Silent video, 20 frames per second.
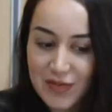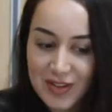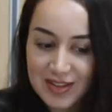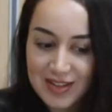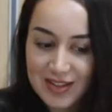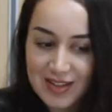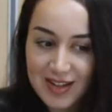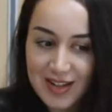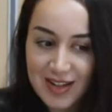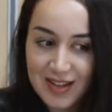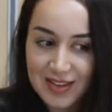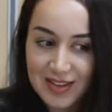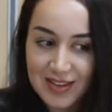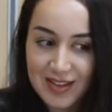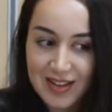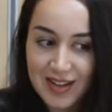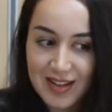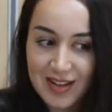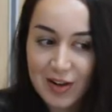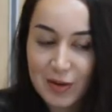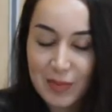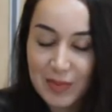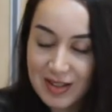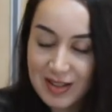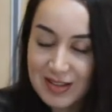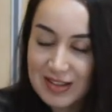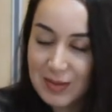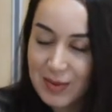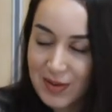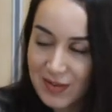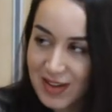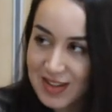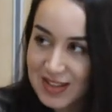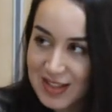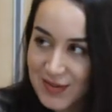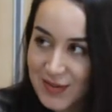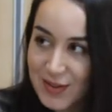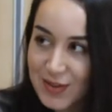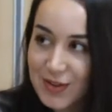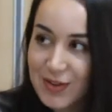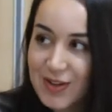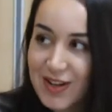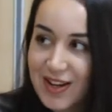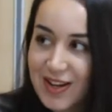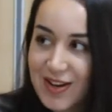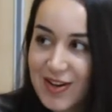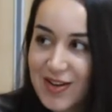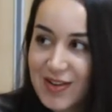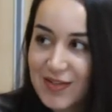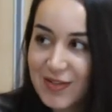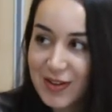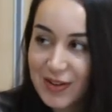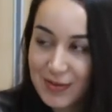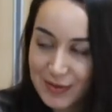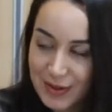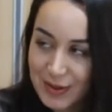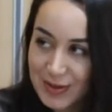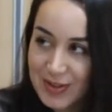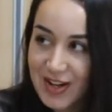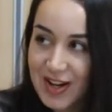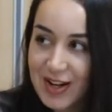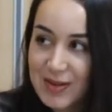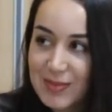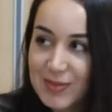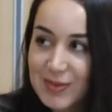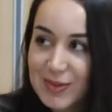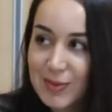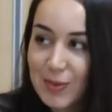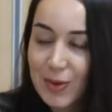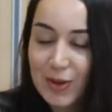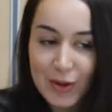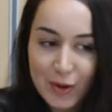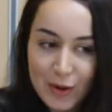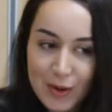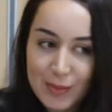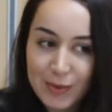visited the Armenian Summer Festival a few times. What are your